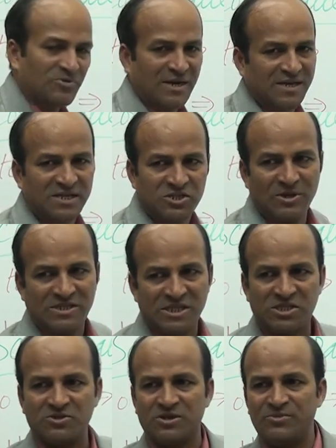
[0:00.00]
aggressive,
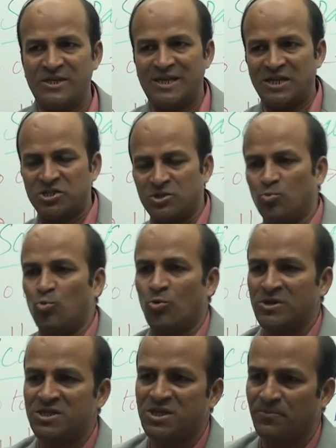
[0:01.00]
assertive communication,
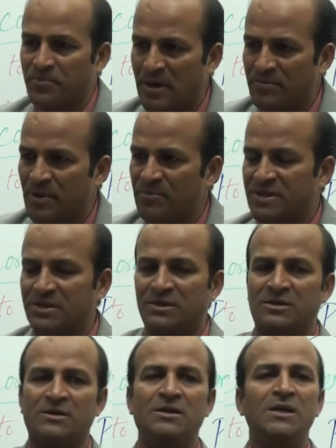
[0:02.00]
what is the problem with
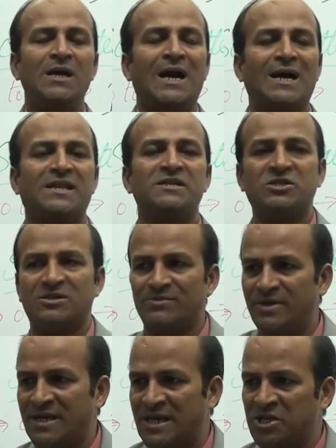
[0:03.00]
uh, aggressive
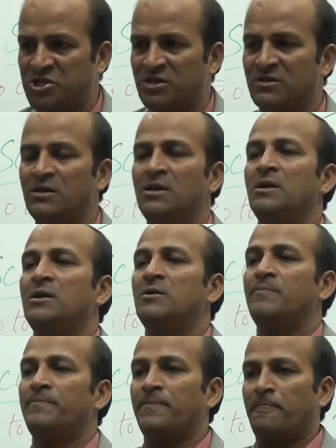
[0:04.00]
communication?
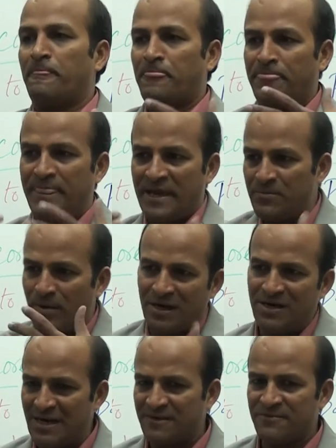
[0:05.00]
Their
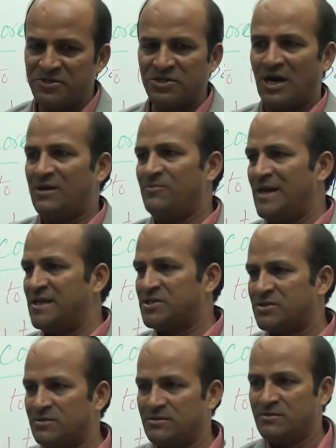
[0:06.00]
body language
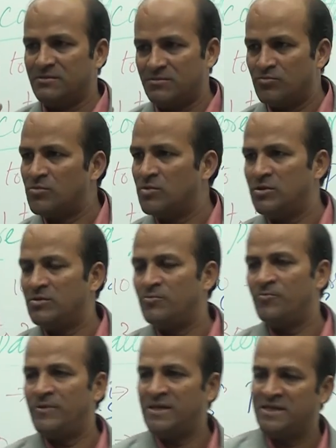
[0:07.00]
always
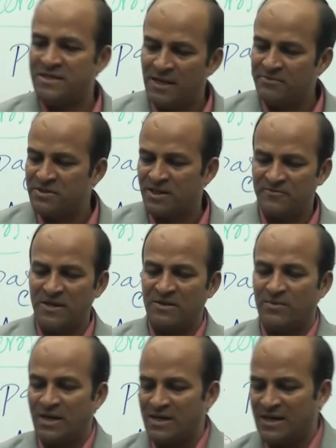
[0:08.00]
uh, in terms of their
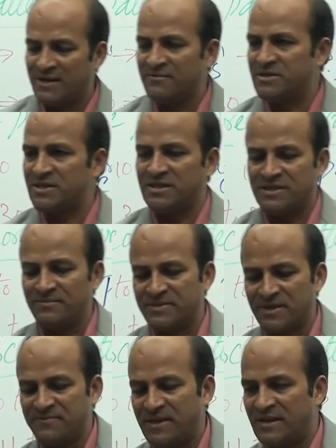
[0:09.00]
body language, in terms
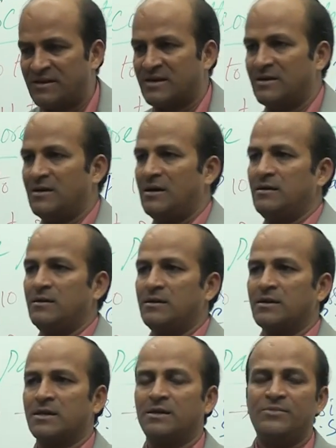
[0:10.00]
of their
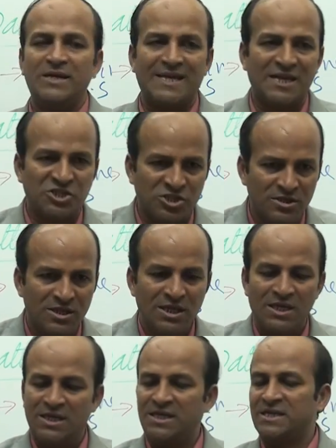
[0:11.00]
communication,
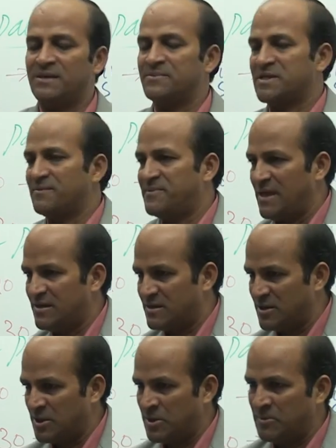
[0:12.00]
in terms of their
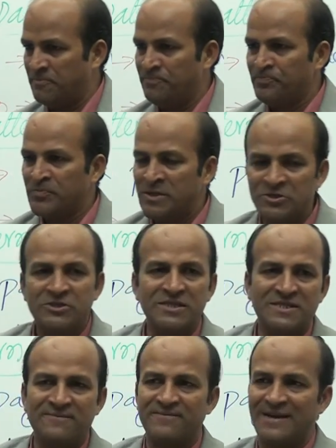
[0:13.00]
um,
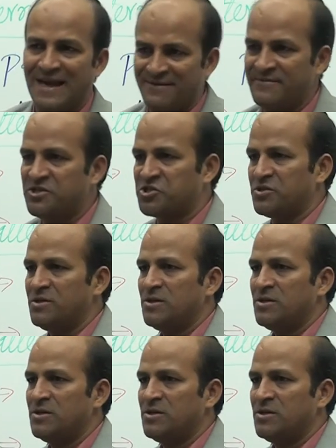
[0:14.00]
uses of language